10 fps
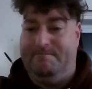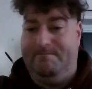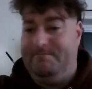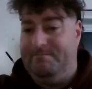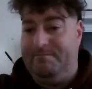
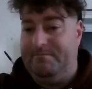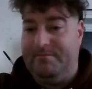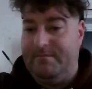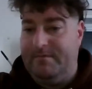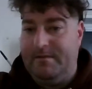I
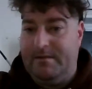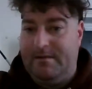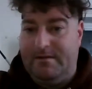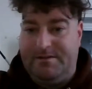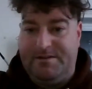
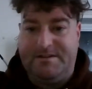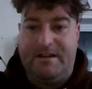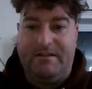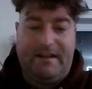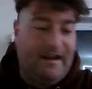just
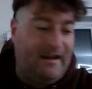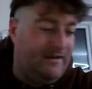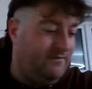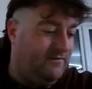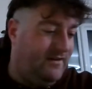don't get
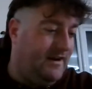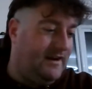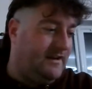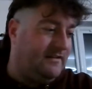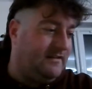it. Really
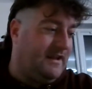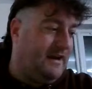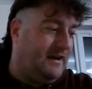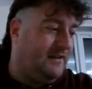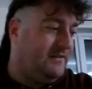don't get
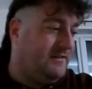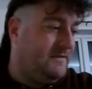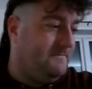it.